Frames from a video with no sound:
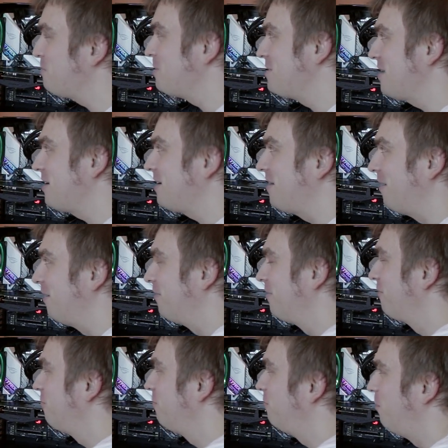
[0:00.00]
per second
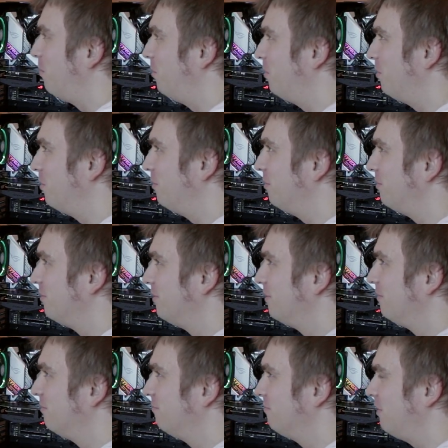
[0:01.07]
for...
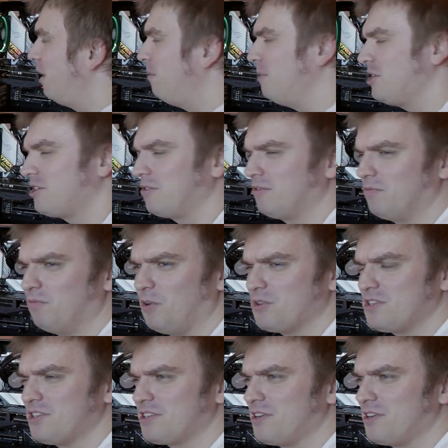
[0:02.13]
How much was this